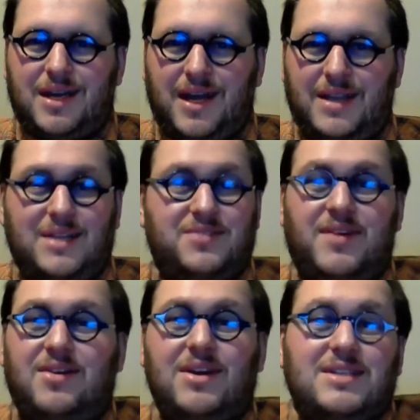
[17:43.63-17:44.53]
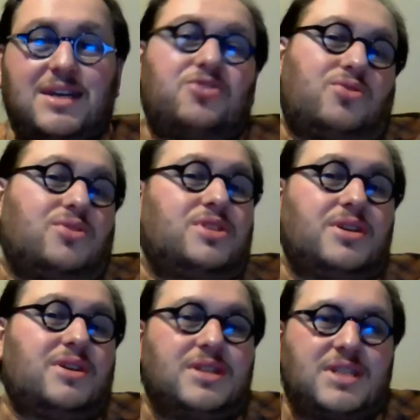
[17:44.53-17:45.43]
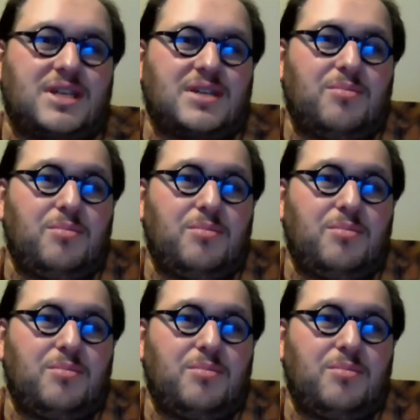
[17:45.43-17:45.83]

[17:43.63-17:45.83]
and that's very central to